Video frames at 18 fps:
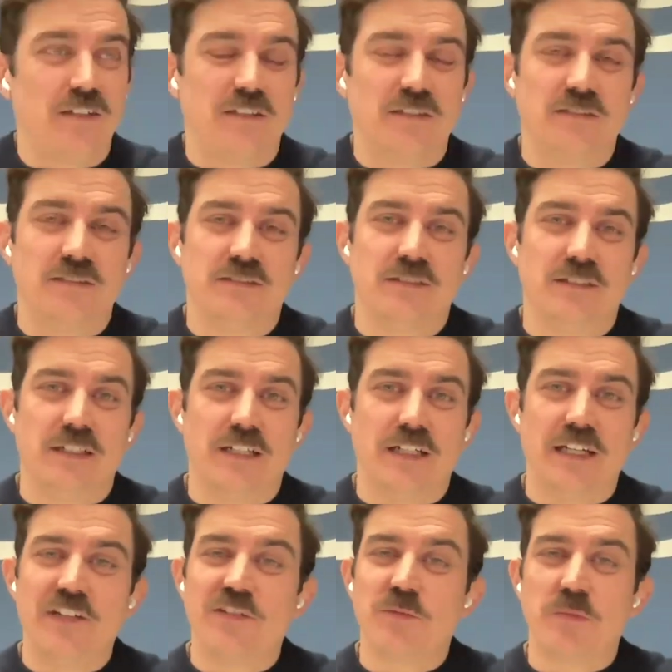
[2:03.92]
at all.
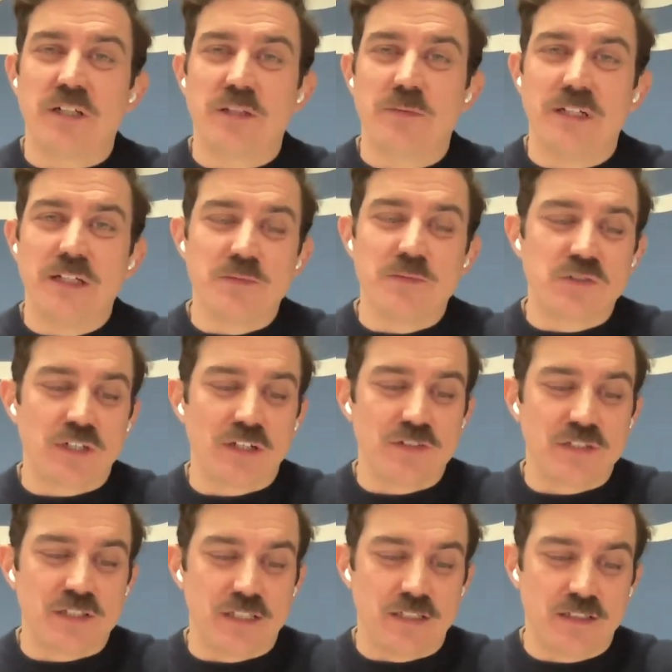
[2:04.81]
Hey, everybody. My name is
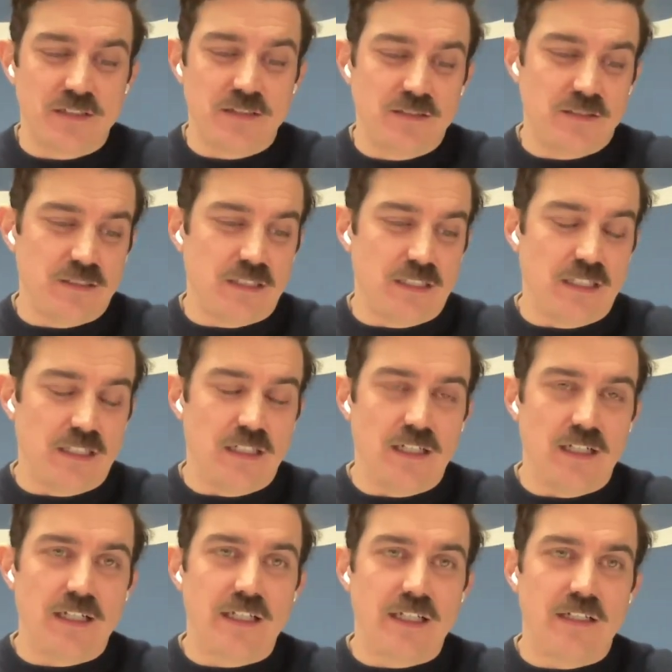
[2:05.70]
Travis Hare.
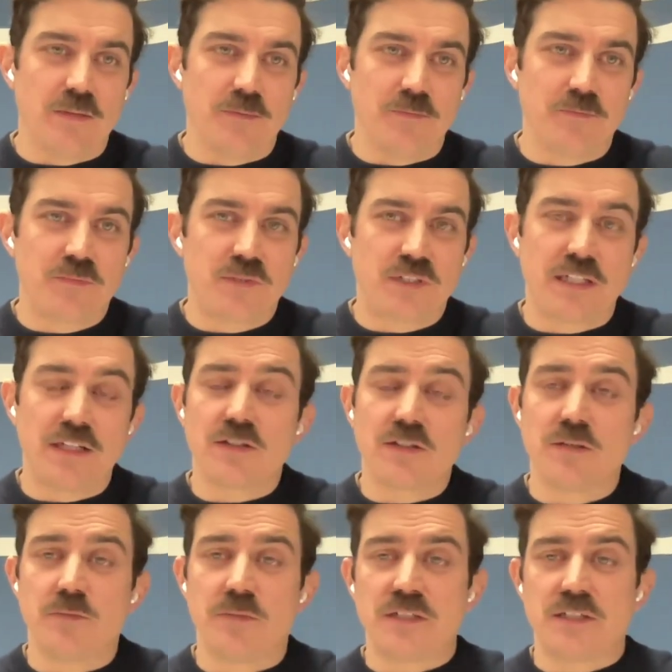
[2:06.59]
I head up
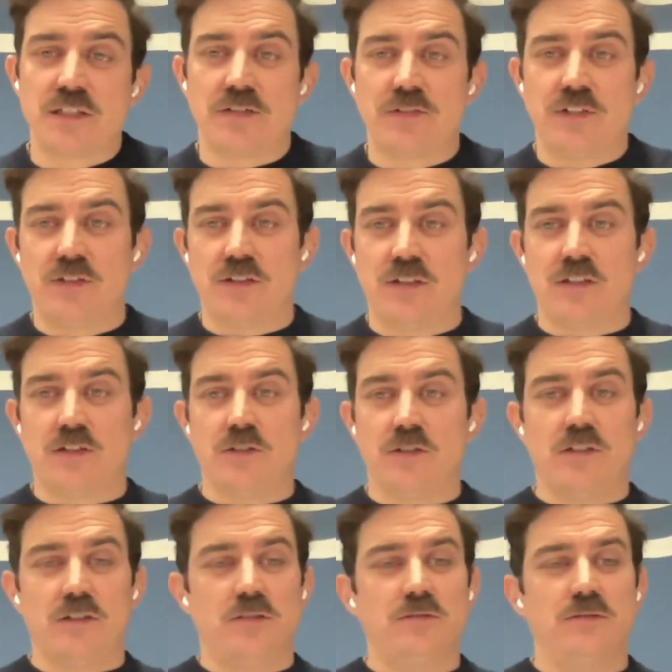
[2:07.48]
sales and biz dev here at
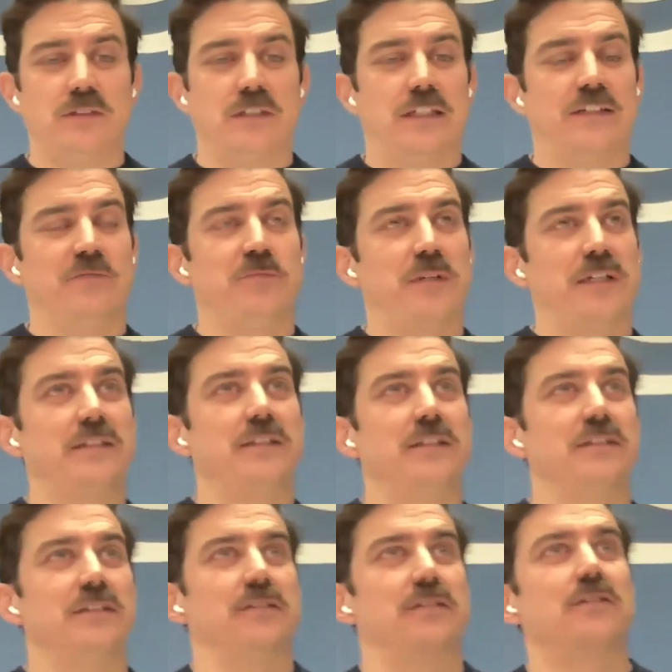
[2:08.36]
OAO. I've been
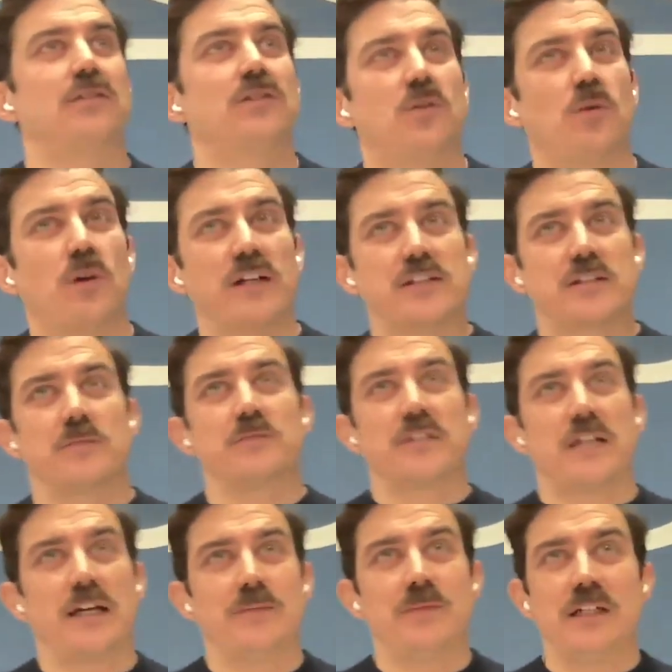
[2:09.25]
here quite
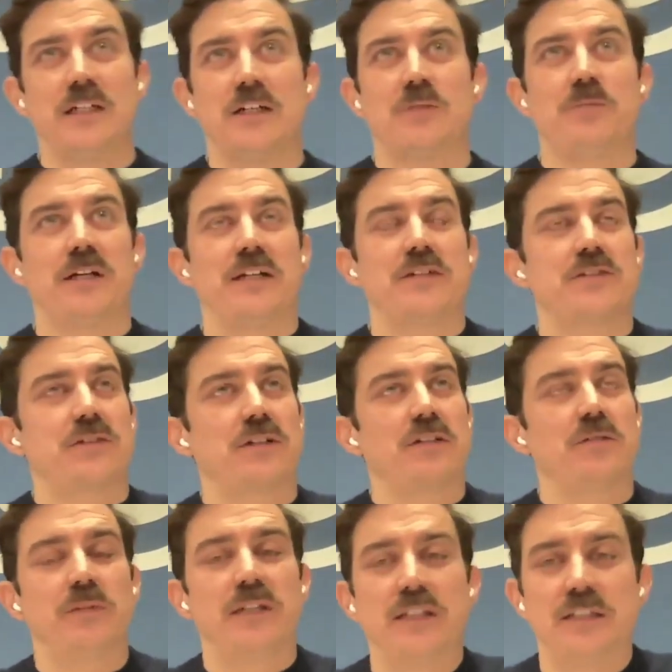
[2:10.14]
some time now, bounced
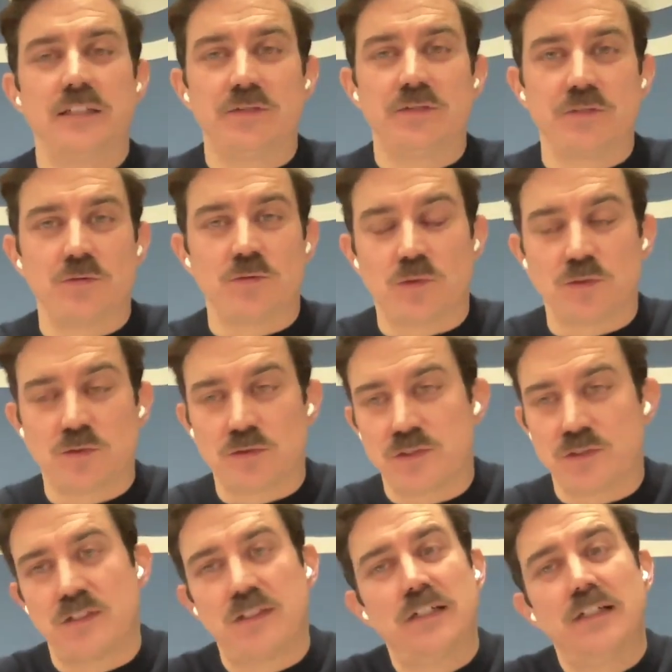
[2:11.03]
around in many different
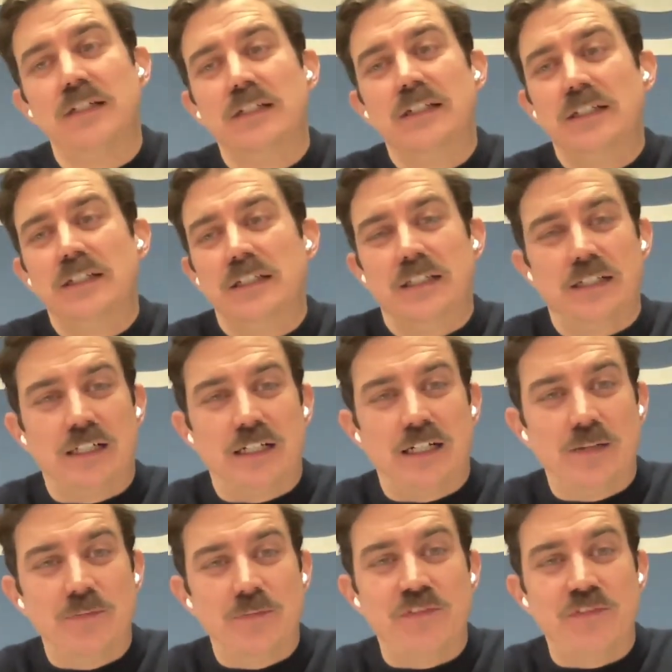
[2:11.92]
roles.
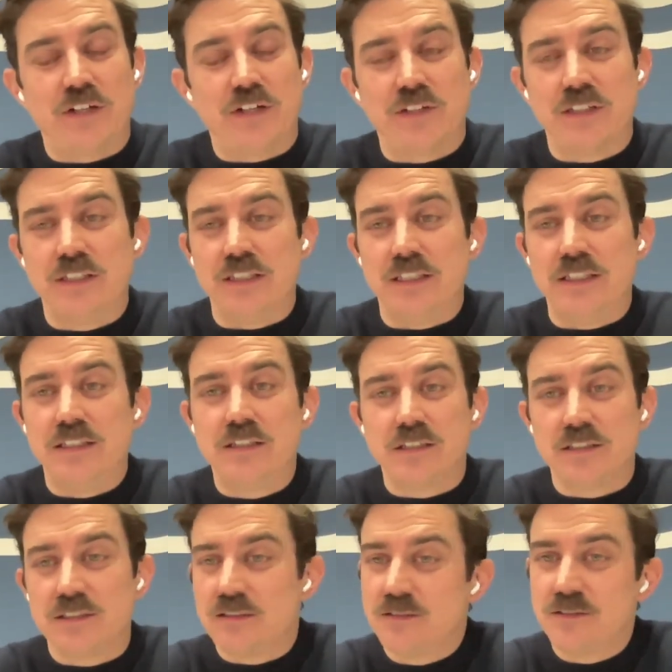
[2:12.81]
I'm very
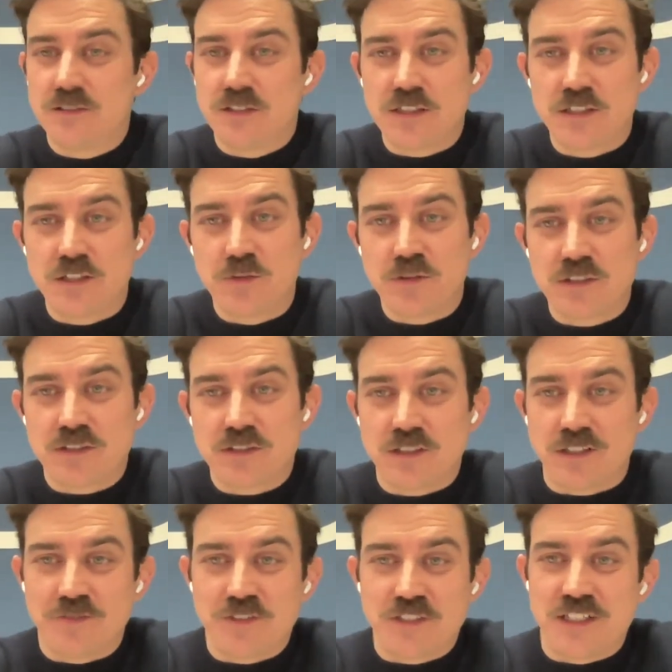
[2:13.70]
eager to see where
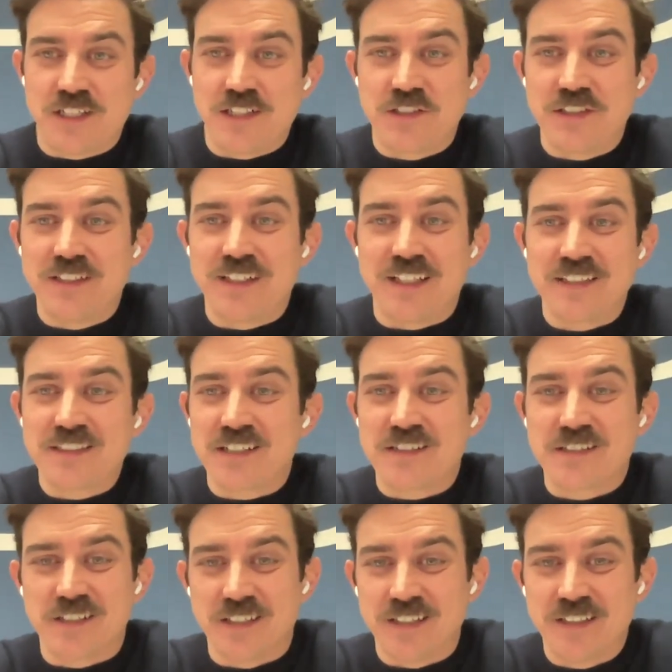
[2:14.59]
this conversation takes
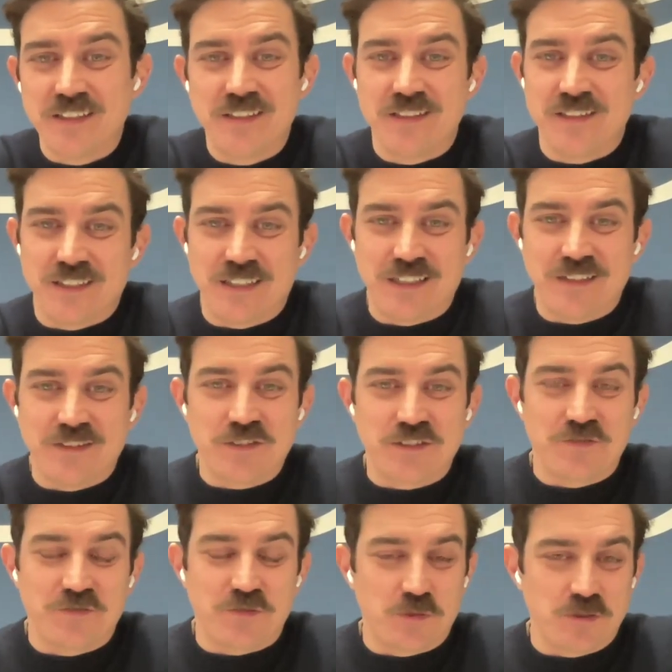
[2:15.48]
us today.
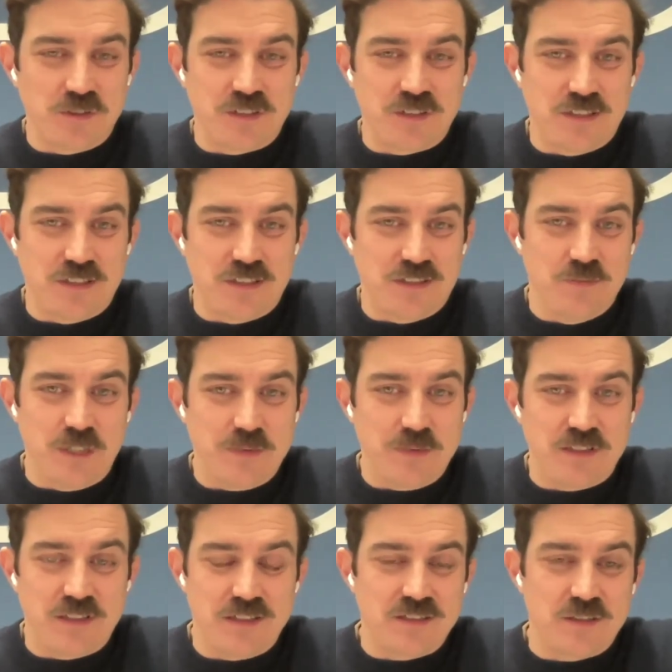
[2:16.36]
Looking forward to
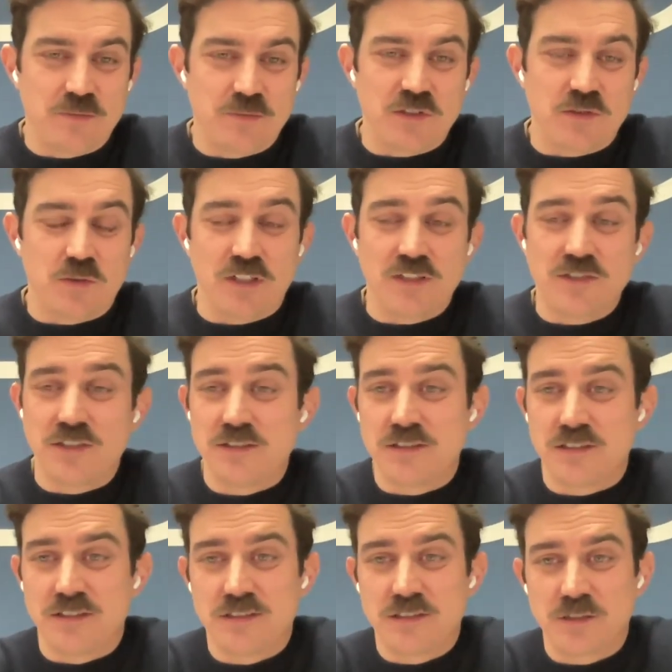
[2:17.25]
maybe seeing some of your
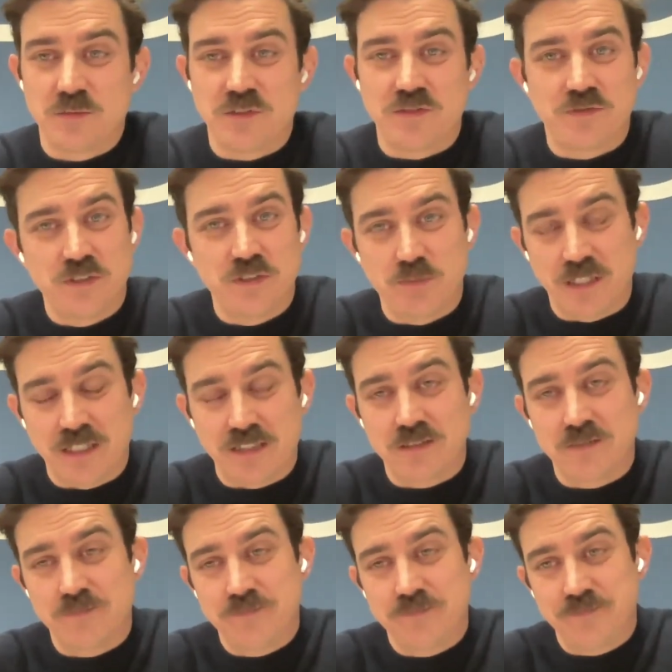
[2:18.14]
questions and some of your
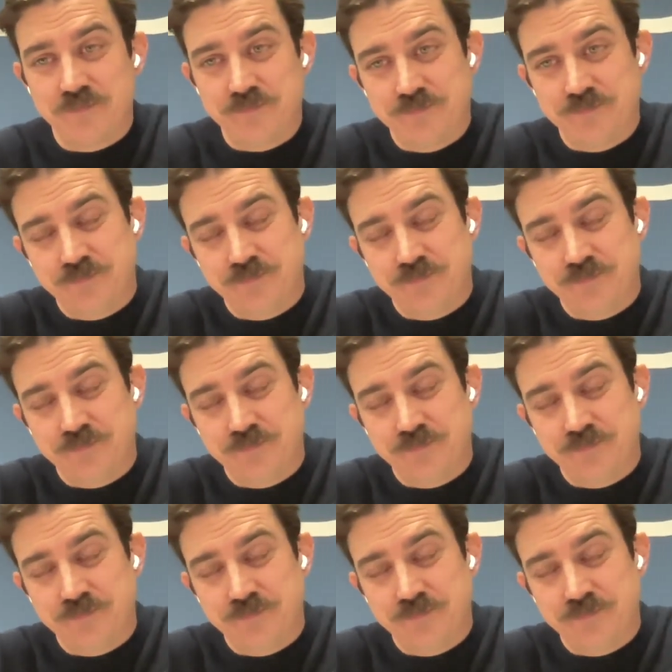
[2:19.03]
feedback.